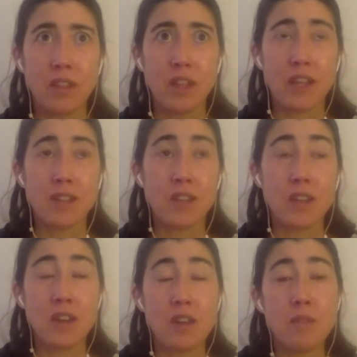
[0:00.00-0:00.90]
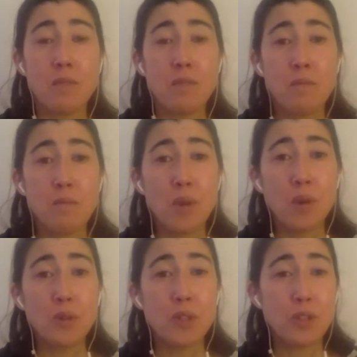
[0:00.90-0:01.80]
And
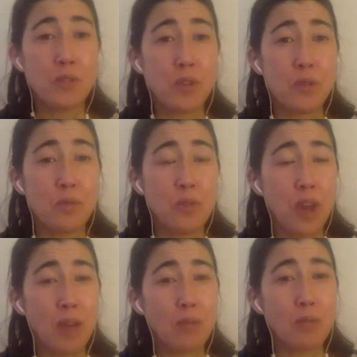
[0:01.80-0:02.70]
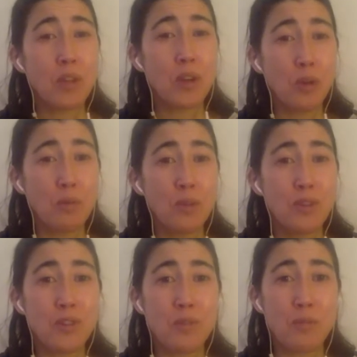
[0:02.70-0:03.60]
most of you probably
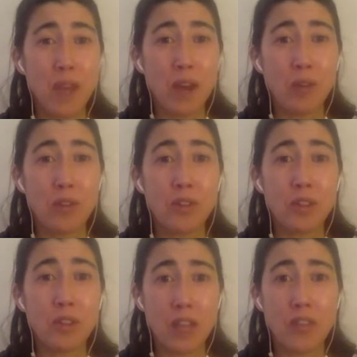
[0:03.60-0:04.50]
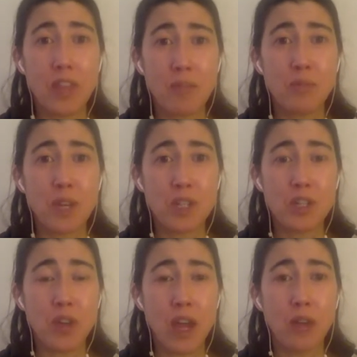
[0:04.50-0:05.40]
opened your mouth to let that
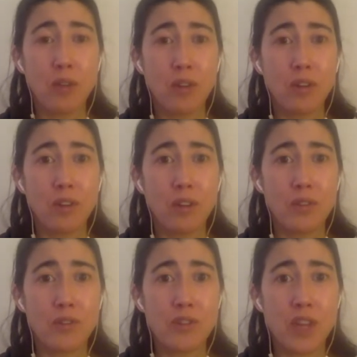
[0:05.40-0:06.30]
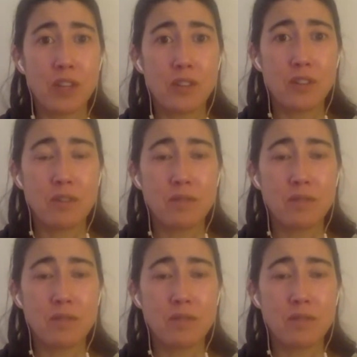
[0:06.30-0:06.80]
pressure out of your chest.